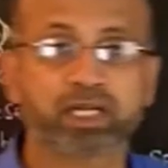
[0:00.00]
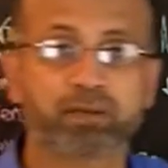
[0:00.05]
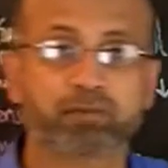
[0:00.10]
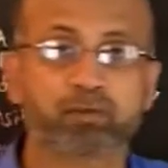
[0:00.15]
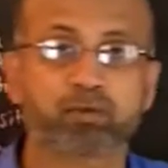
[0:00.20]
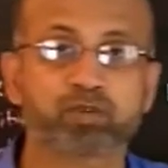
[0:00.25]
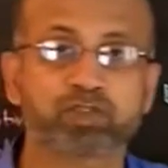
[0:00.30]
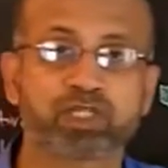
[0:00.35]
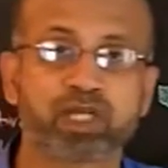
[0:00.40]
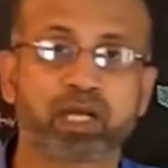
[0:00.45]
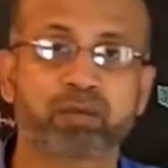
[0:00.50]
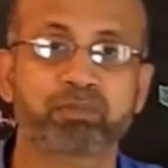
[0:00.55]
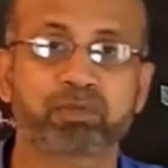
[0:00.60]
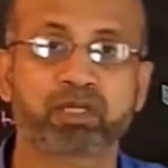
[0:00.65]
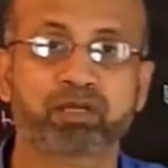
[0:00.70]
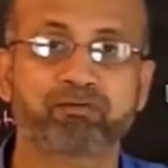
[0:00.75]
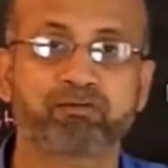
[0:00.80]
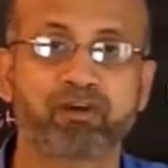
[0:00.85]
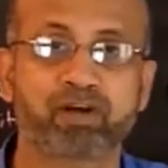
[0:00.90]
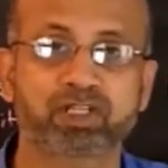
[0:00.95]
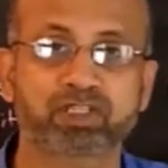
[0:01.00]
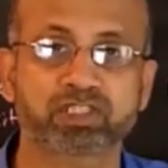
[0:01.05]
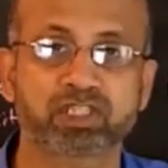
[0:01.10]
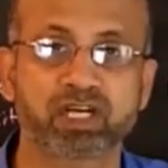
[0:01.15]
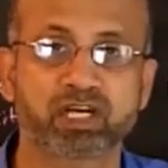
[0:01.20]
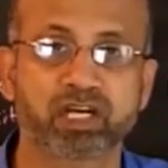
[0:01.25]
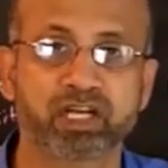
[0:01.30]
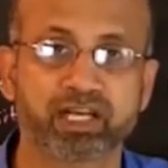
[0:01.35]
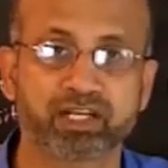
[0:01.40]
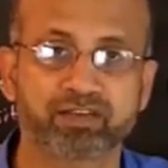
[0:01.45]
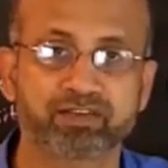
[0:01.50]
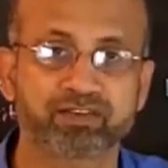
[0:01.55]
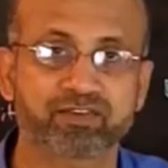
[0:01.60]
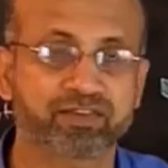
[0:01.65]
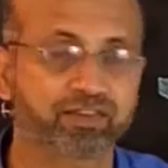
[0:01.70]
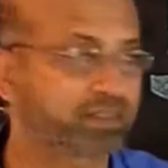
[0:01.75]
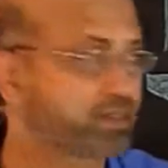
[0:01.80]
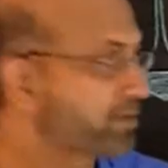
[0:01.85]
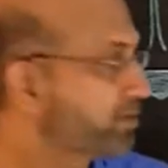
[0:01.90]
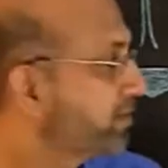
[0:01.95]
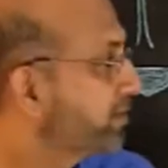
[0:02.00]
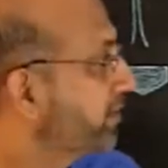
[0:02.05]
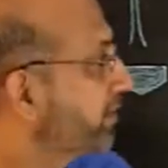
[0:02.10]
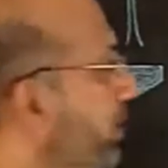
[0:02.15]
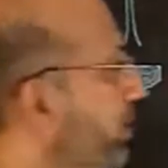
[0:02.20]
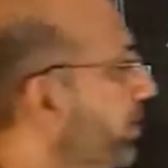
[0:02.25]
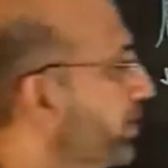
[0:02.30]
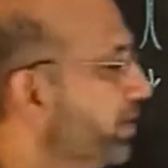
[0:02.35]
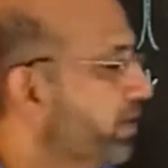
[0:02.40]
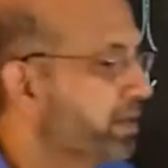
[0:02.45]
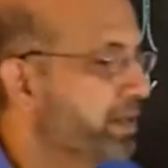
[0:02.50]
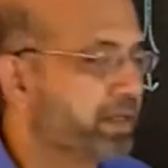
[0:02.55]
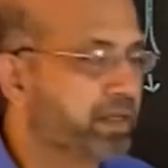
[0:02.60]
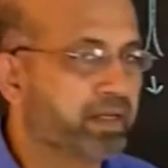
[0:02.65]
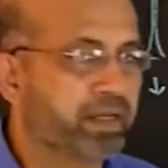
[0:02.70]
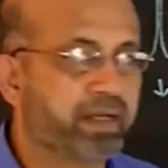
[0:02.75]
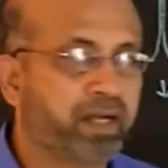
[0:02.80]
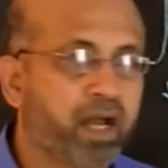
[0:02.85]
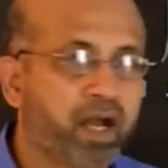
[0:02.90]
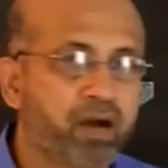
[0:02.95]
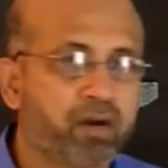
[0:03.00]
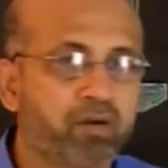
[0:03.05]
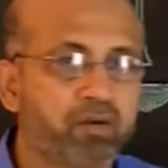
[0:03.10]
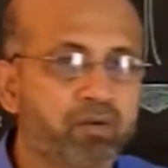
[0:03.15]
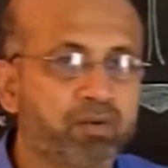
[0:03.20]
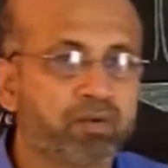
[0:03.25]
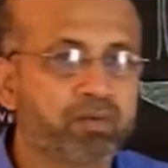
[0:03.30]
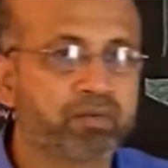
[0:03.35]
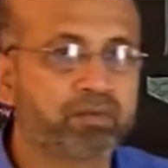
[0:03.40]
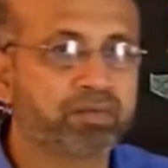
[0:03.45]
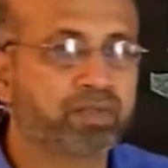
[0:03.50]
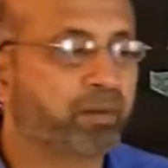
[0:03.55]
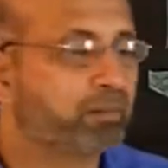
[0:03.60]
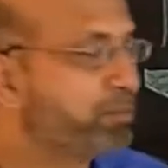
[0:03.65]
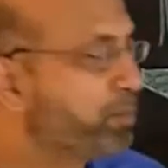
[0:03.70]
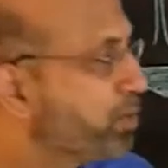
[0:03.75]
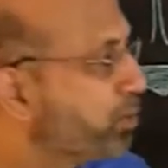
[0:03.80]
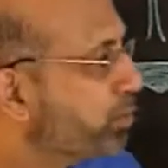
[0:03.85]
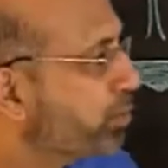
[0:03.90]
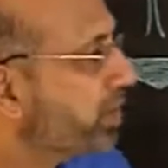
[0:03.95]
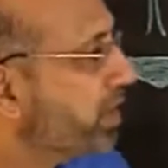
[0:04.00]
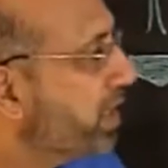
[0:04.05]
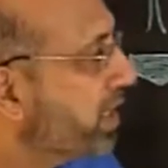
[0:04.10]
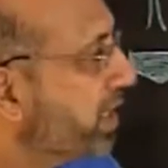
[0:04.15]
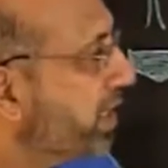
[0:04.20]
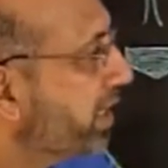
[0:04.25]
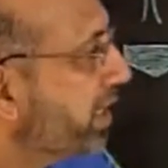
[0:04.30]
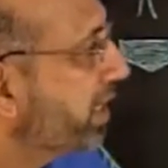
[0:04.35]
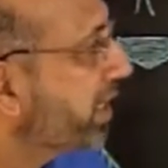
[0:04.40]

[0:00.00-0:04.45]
interpostsynaptic functional links. Now, the beauty